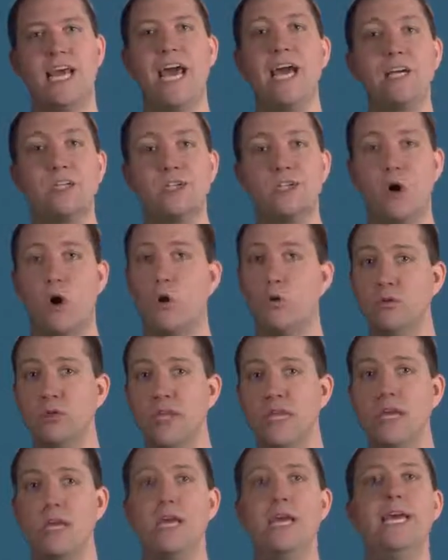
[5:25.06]
text
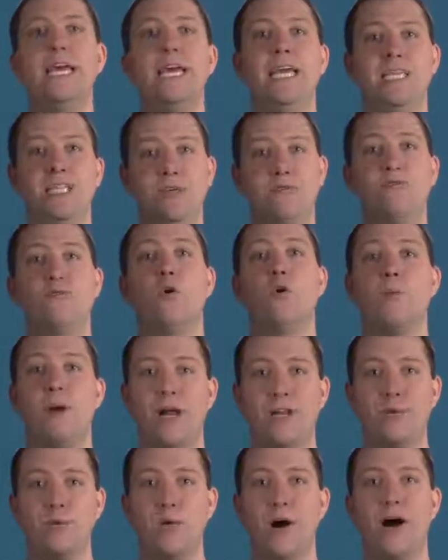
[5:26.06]
only, is it
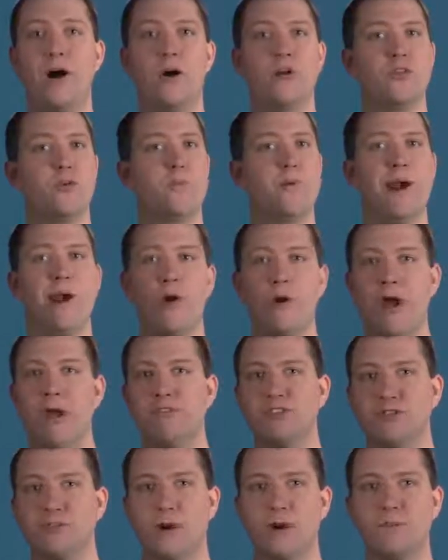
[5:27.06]
formatted well? Are the
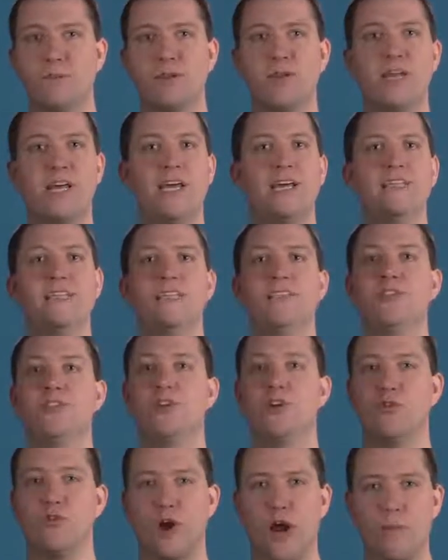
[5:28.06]
paragraphs in the right place? Is
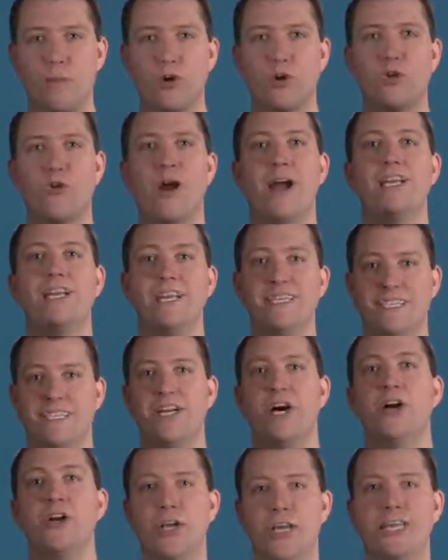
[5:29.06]
the grammar correct? Is
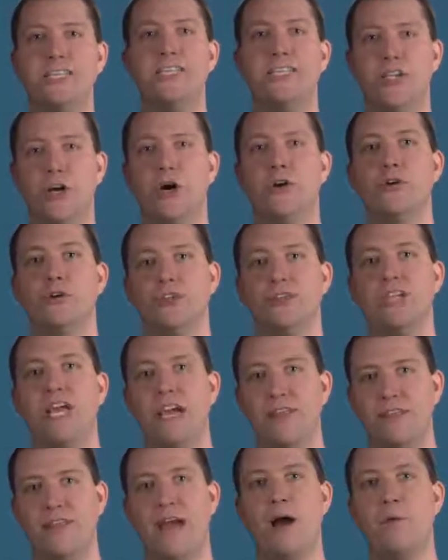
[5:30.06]
it easy to
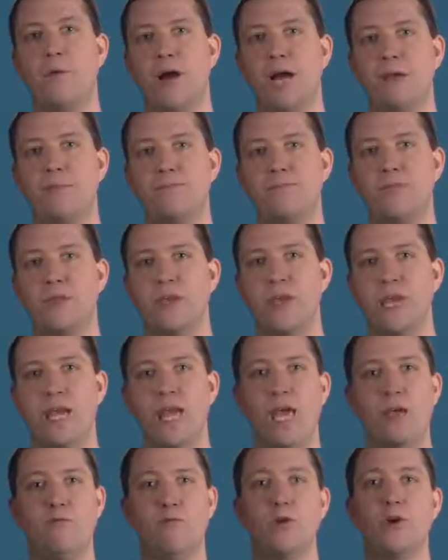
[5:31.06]
understand that way?
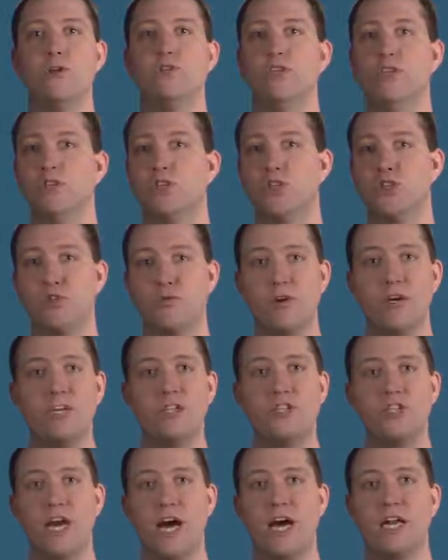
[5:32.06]
If we're using
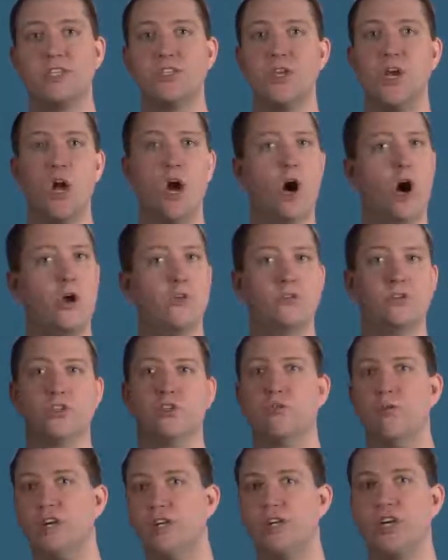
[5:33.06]
screenshots, are the
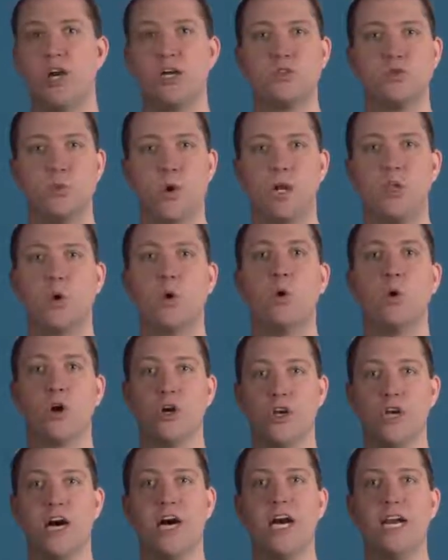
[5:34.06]
screenshots well
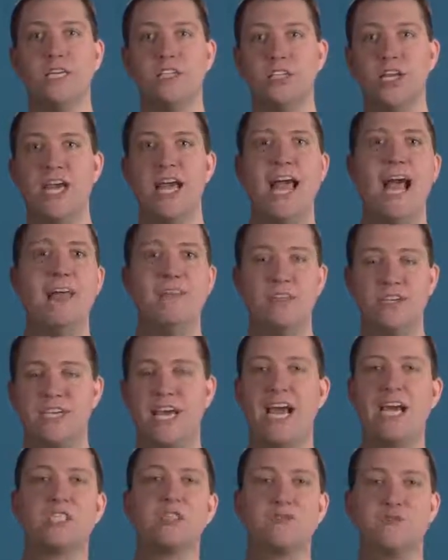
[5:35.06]
organized and the
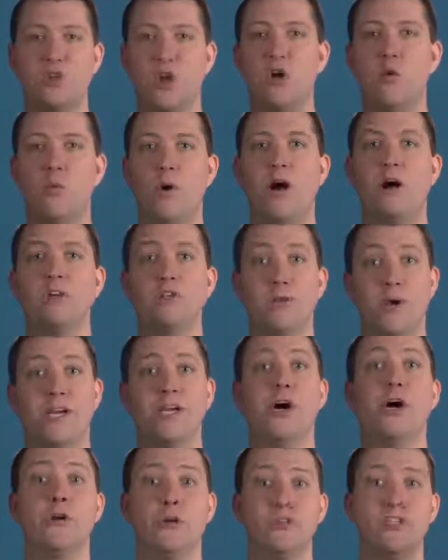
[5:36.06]
text flow well so I
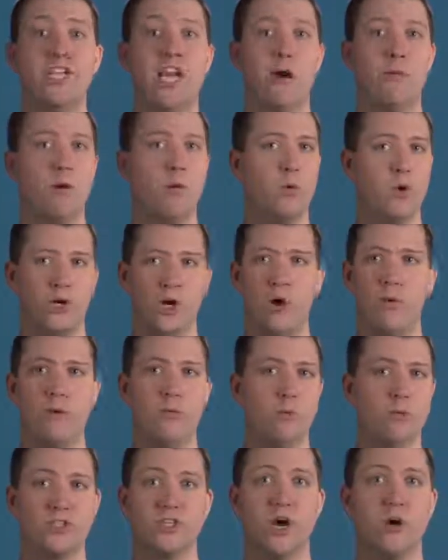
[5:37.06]
can understand
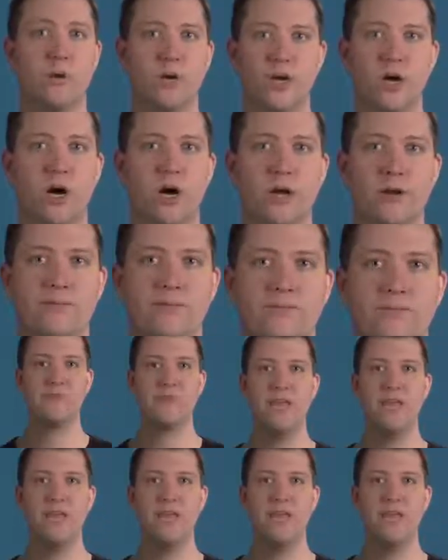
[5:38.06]
what's going on?